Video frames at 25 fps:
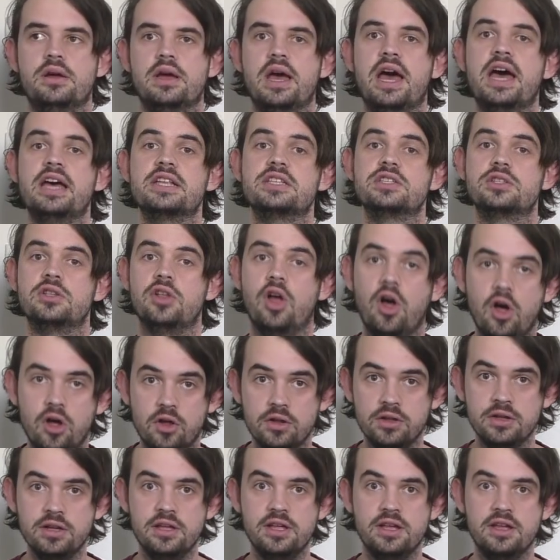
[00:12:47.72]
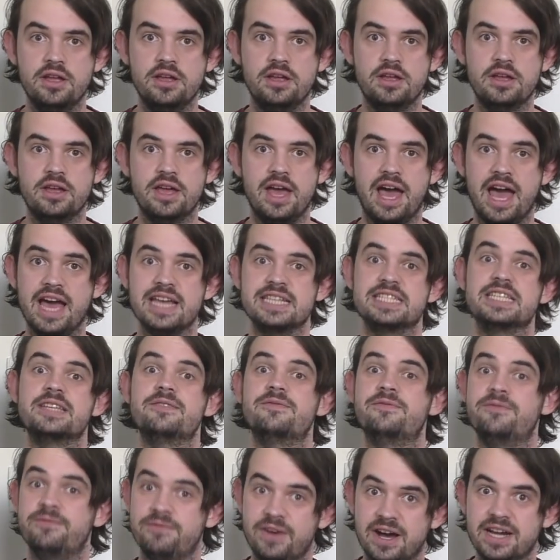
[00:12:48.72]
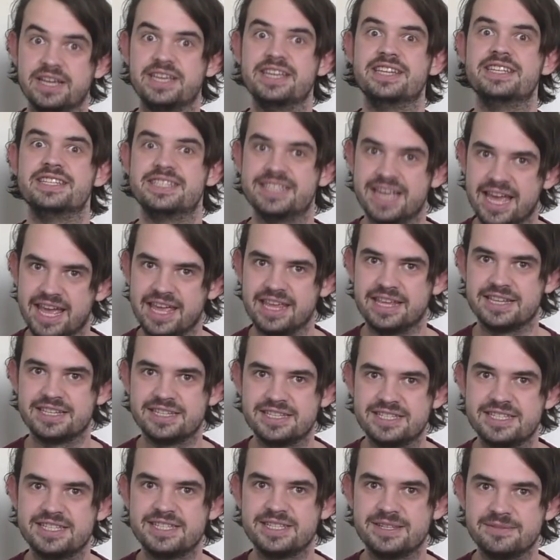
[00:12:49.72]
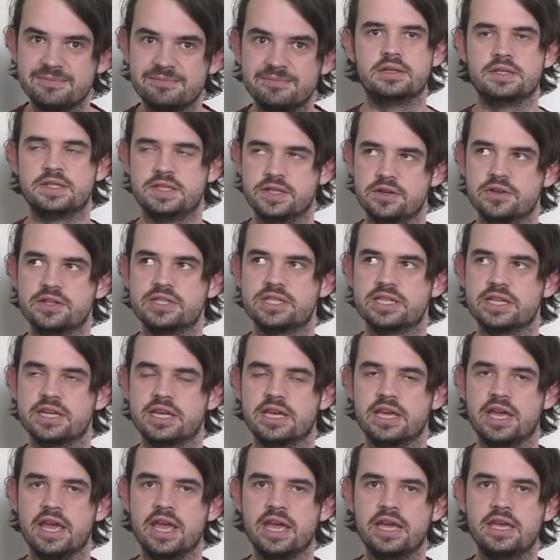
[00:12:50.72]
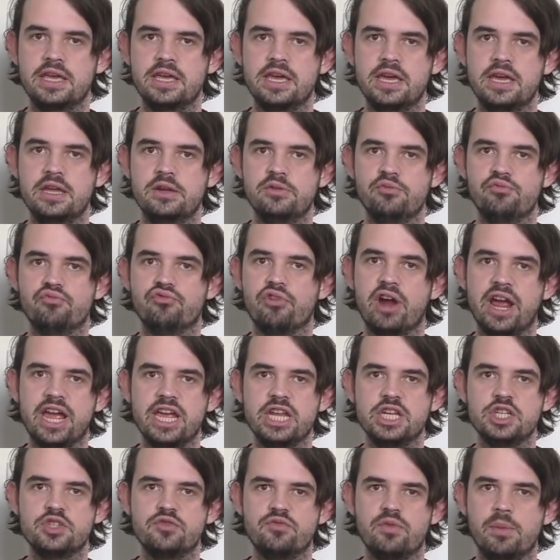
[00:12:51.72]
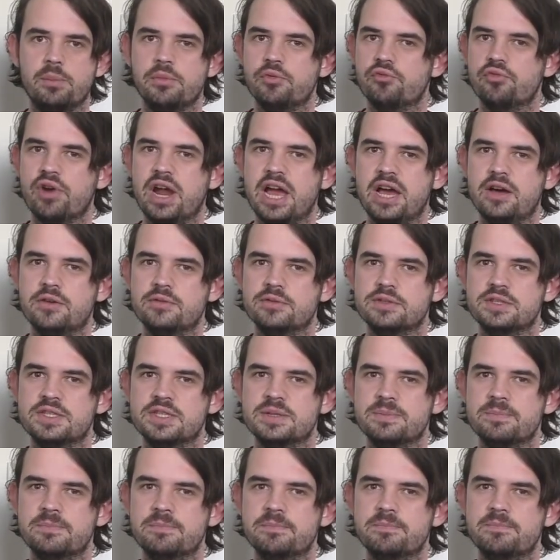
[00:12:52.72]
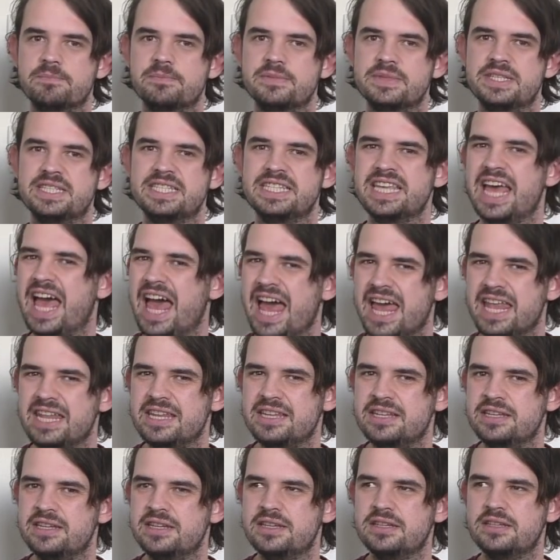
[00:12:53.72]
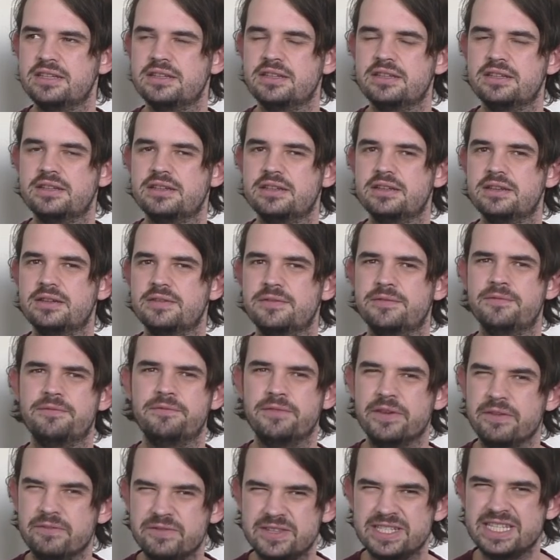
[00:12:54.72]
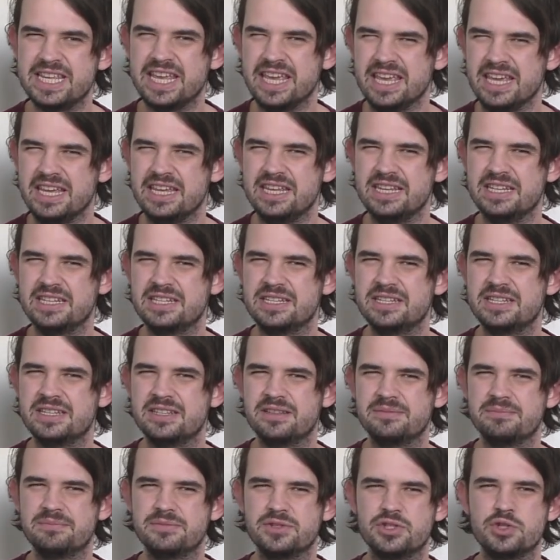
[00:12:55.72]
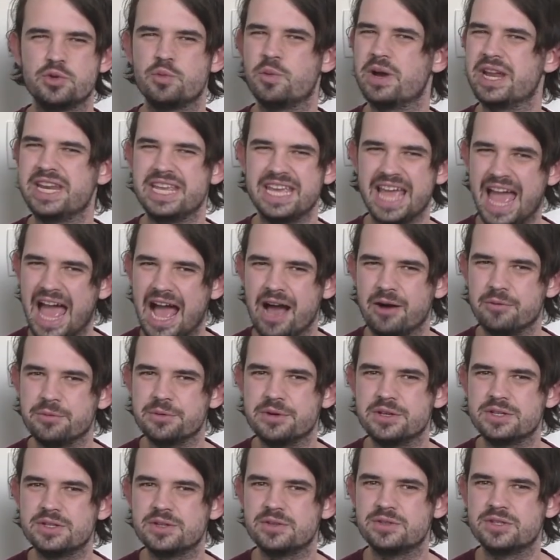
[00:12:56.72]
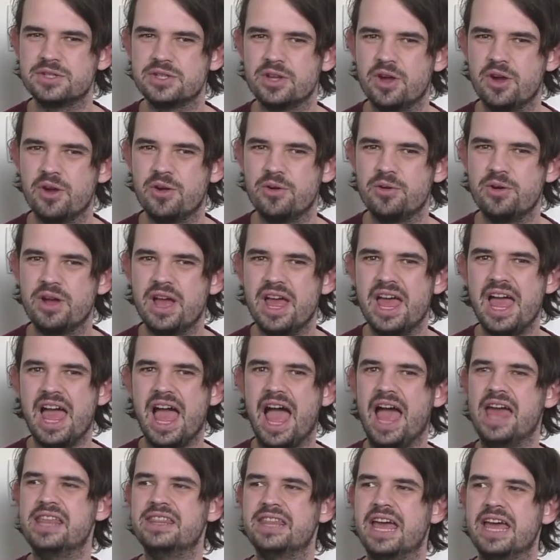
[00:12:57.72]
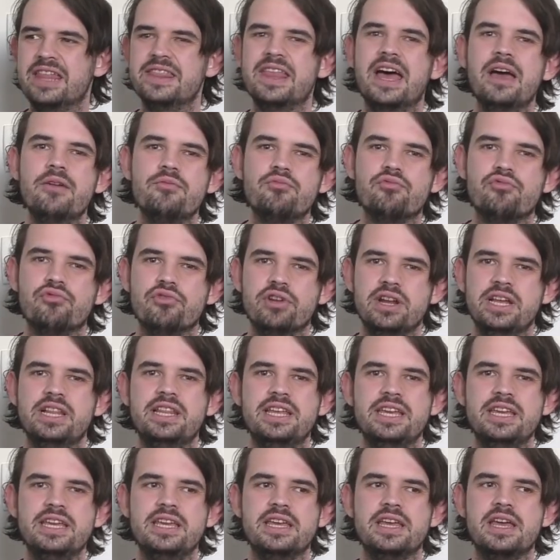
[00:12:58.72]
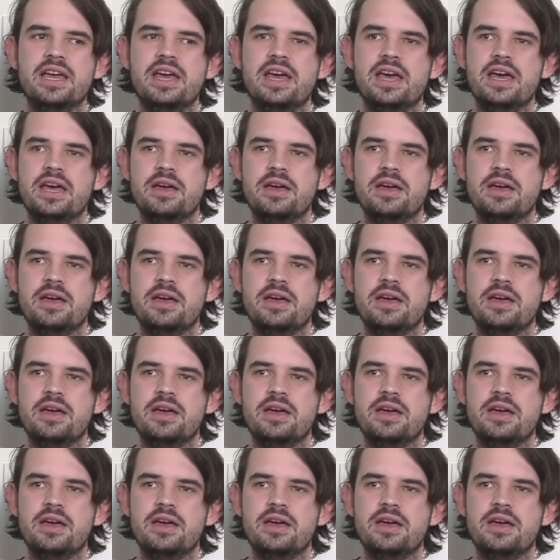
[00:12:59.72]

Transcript: As long as it fucking takes. Seriously, it can range from around 10, 15, 20 hours or so, and that really